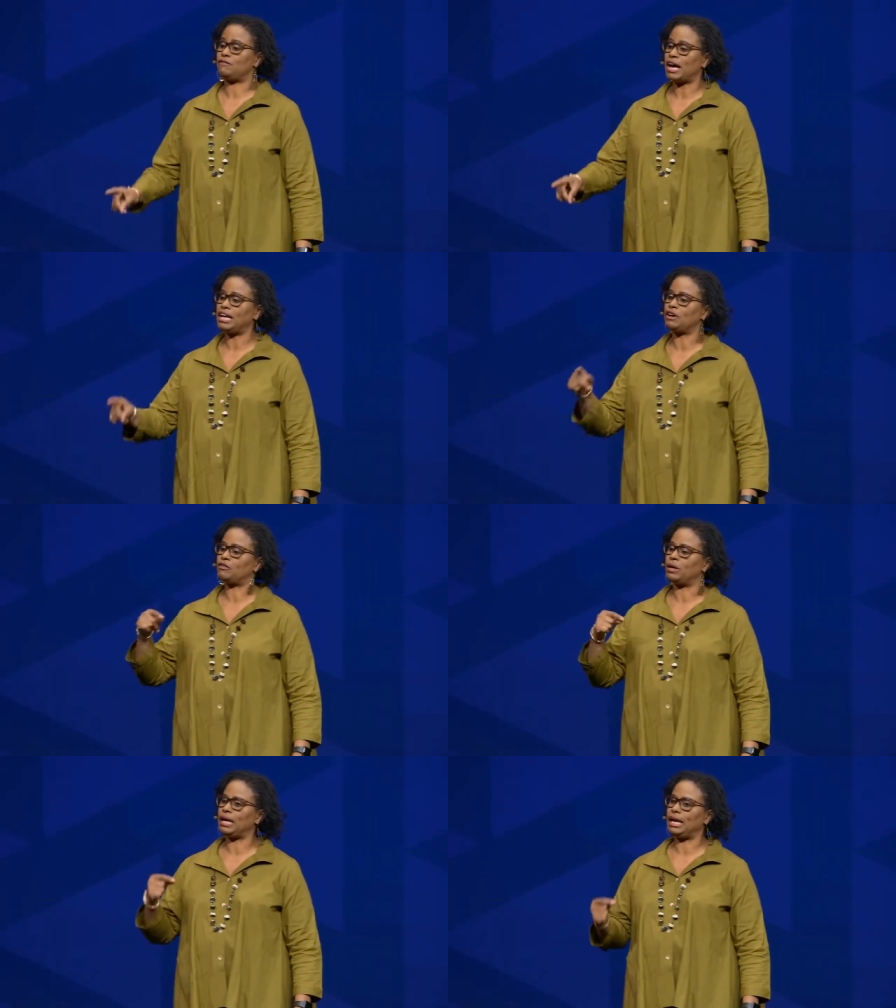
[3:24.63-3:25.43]

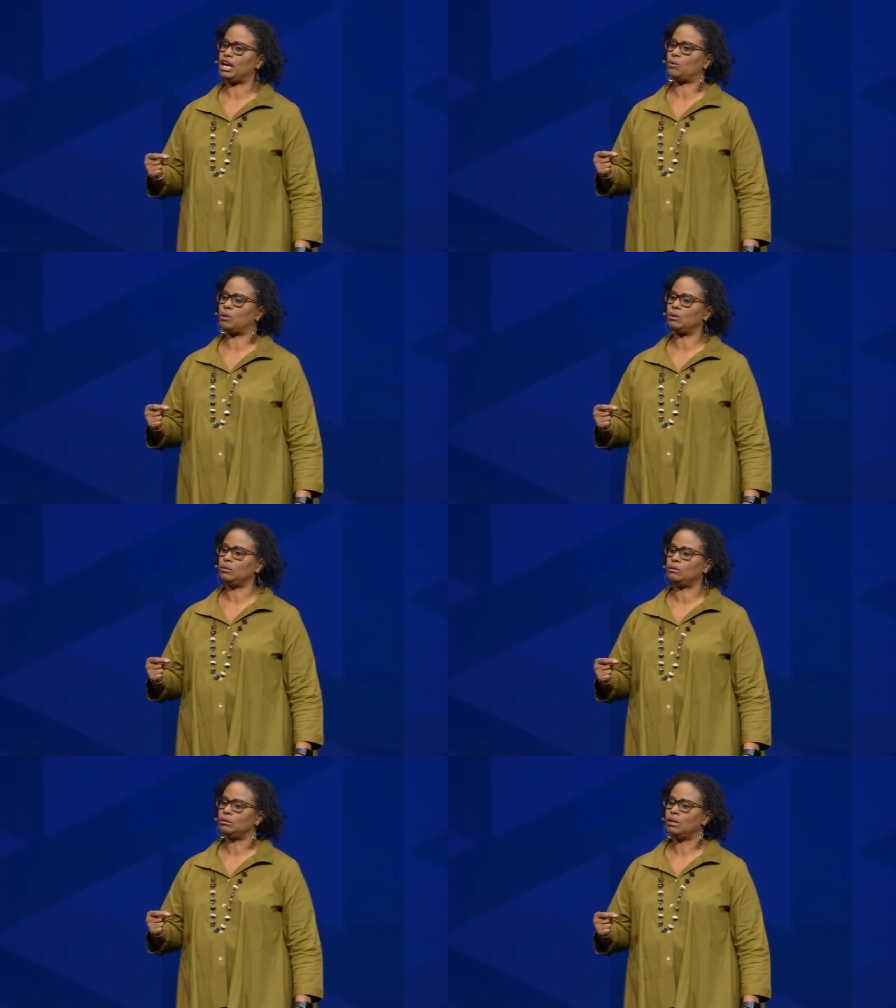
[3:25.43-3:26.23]
Fighting for
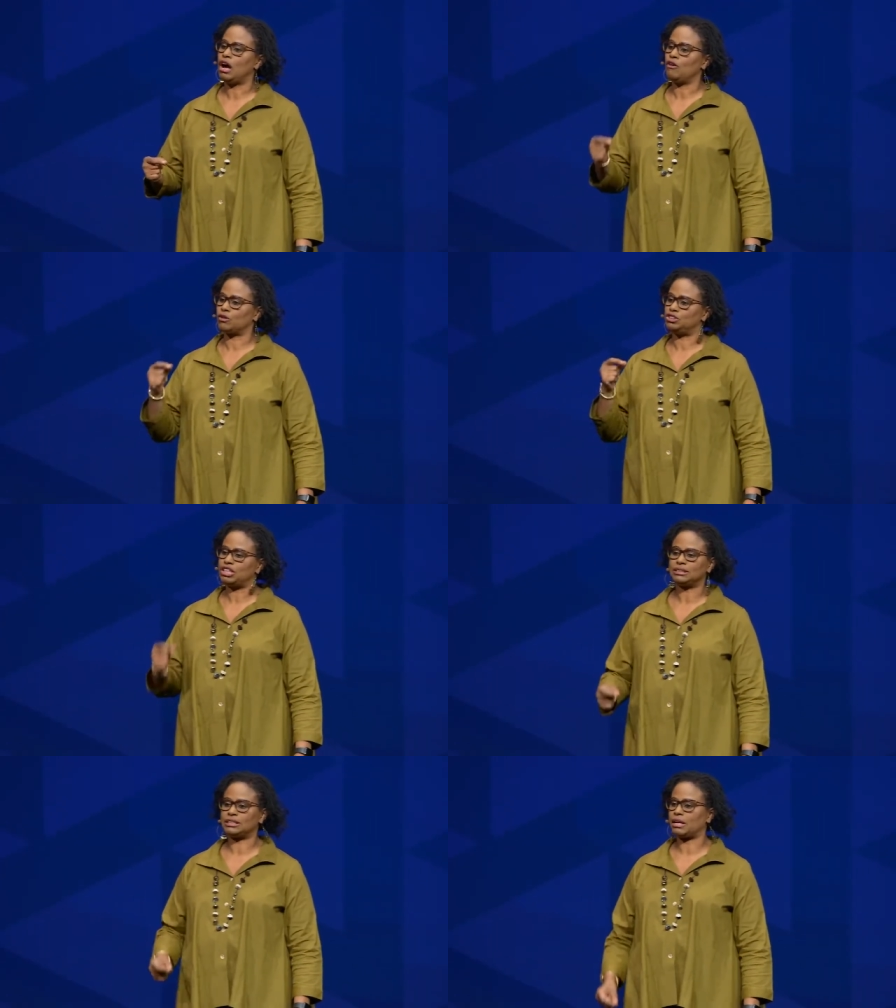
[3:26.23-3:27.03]
equal, for
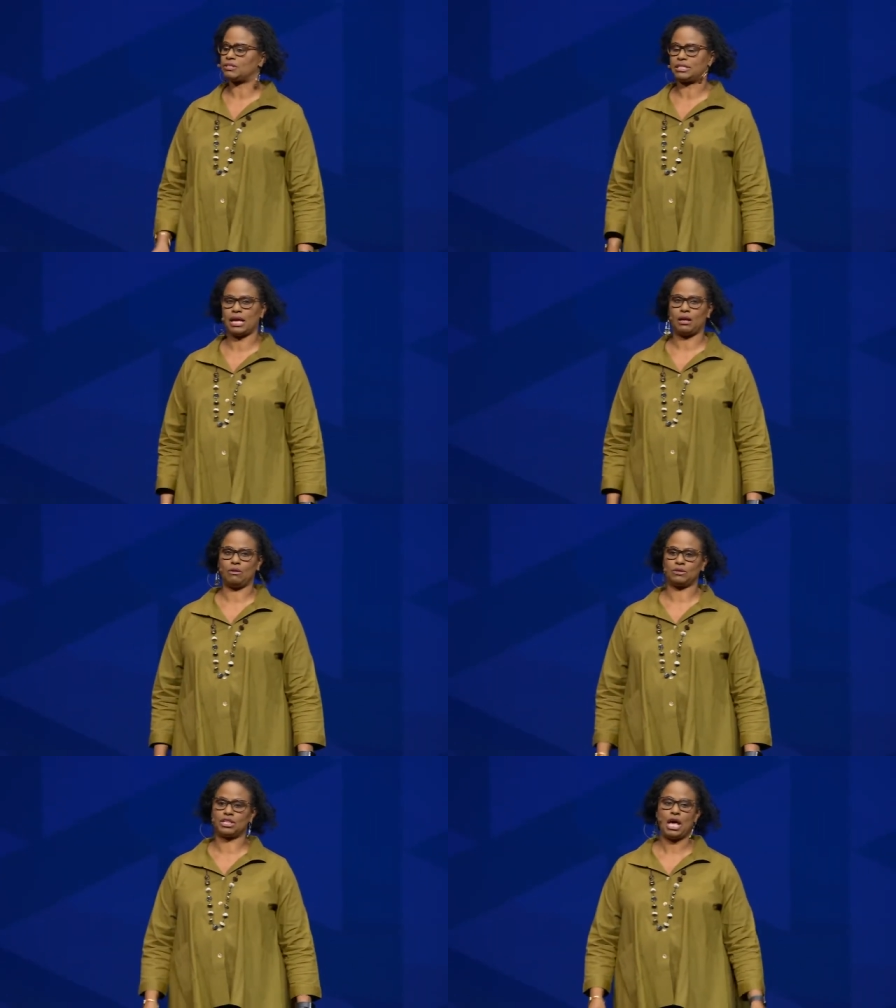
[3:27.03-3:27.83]
just
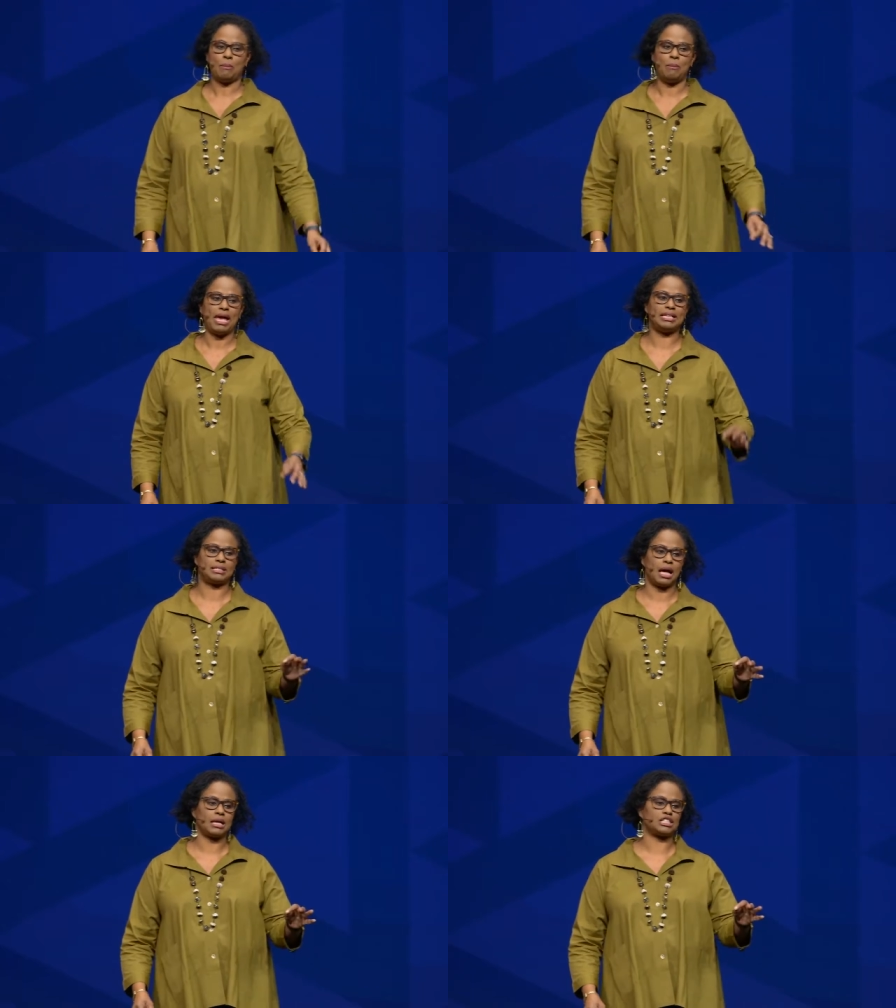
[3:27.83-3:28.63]
ourselves,
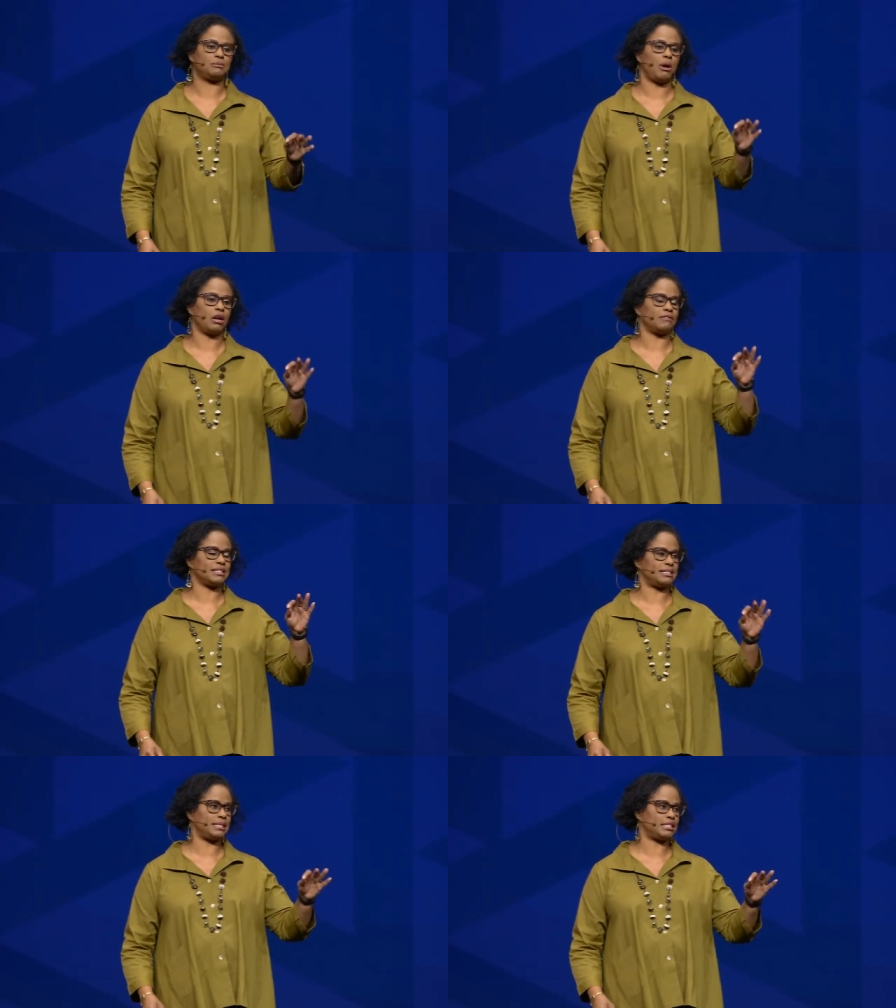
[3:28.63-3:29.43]
makes us part
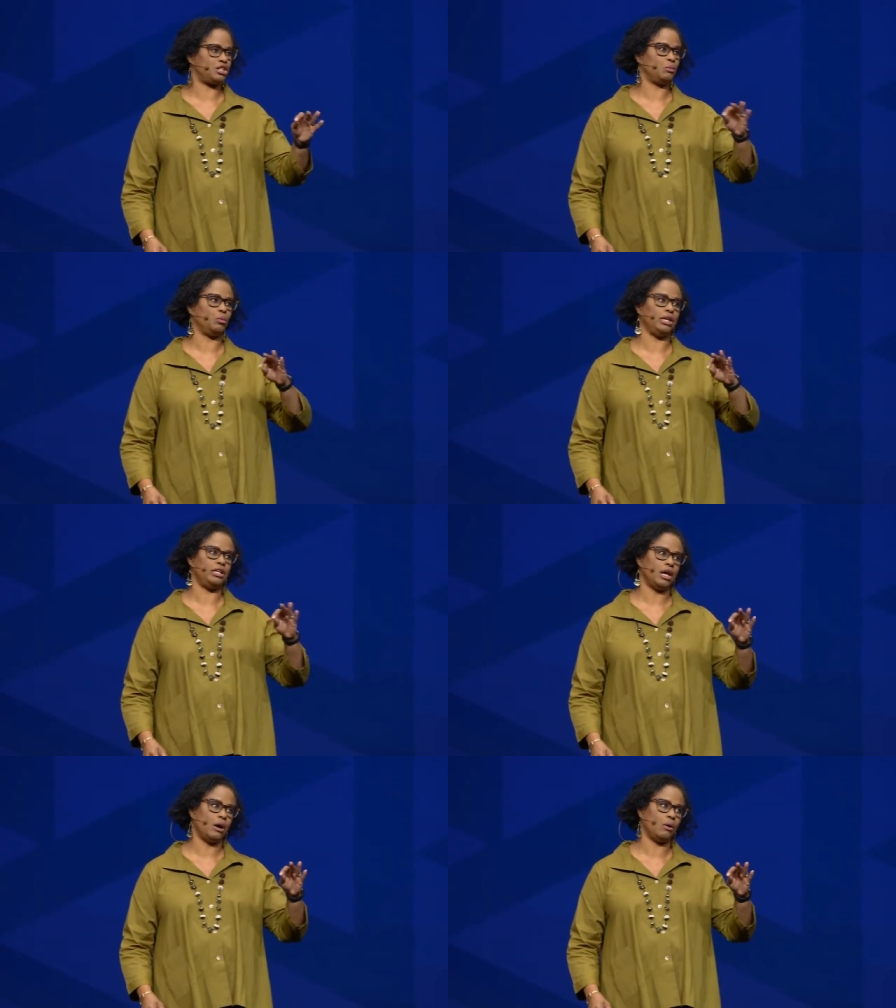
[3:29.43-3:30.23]
of a system we
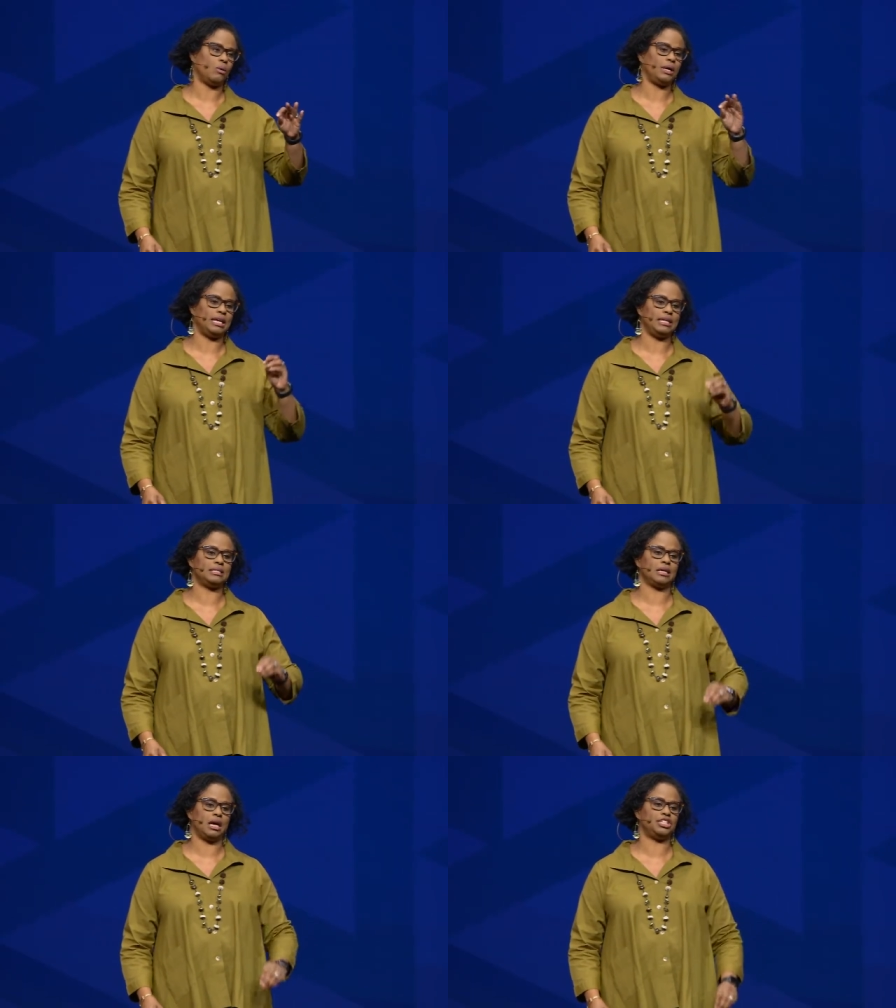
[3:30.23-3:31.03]
know
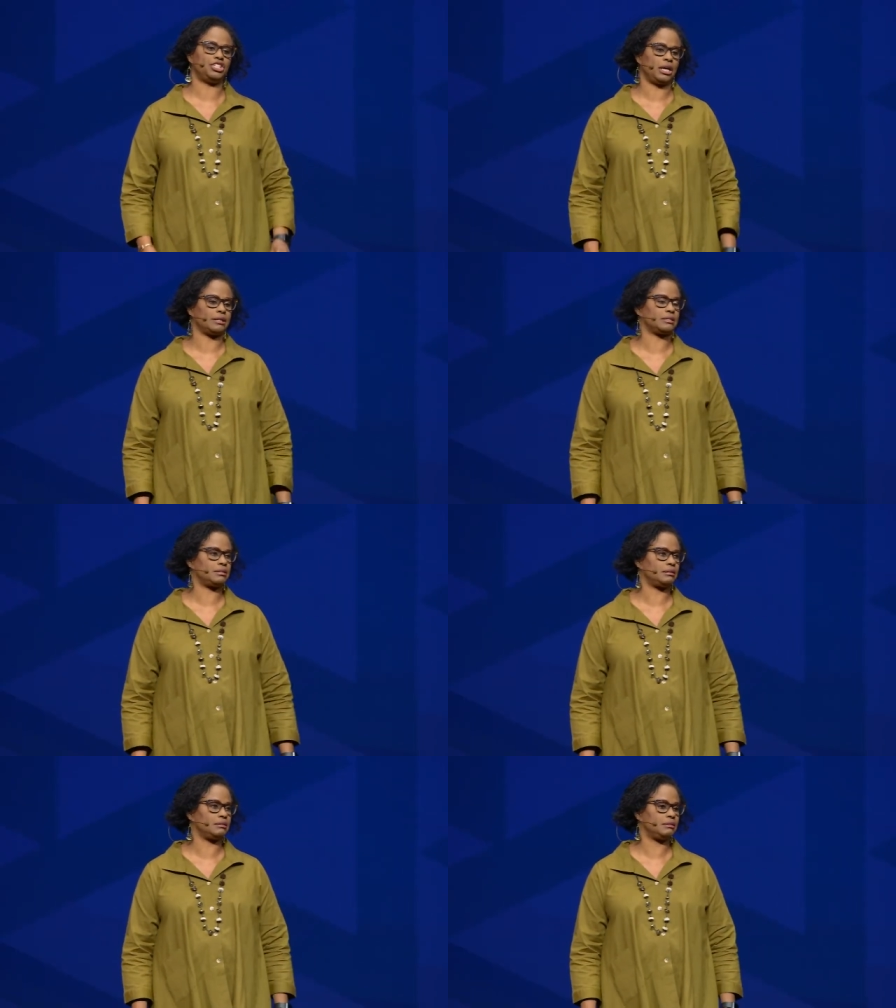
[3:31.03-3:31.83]
is
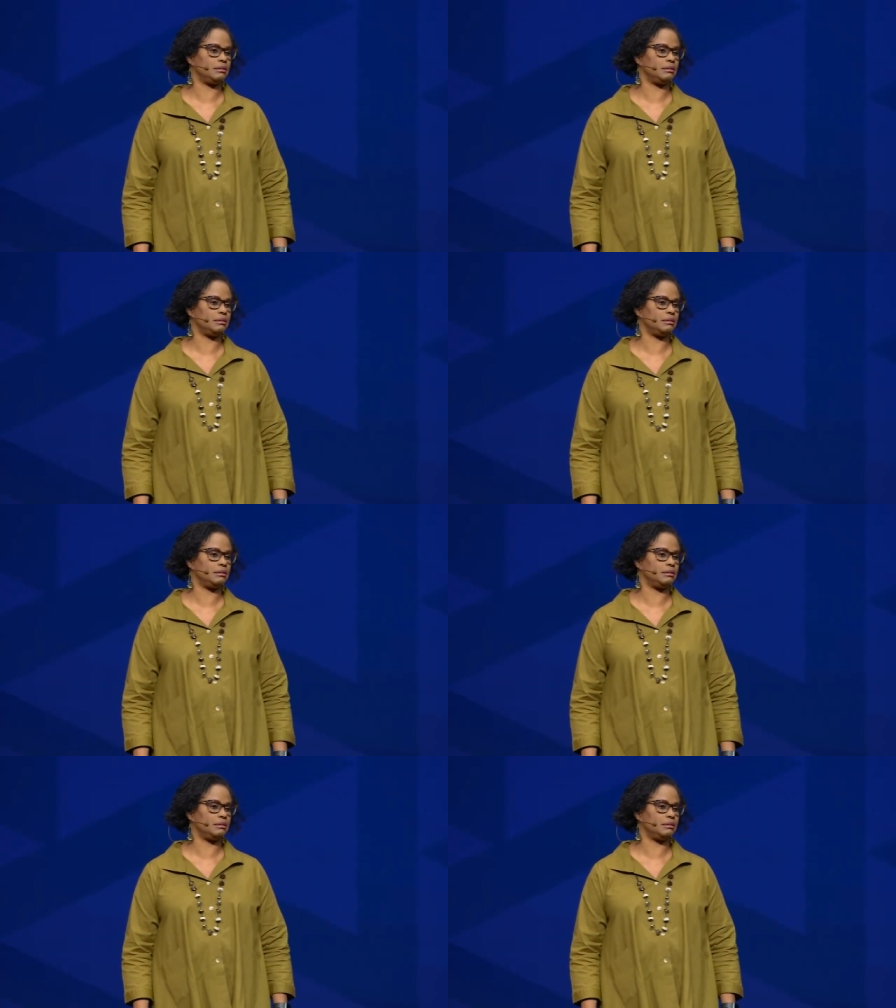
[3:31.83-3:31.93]
unjust.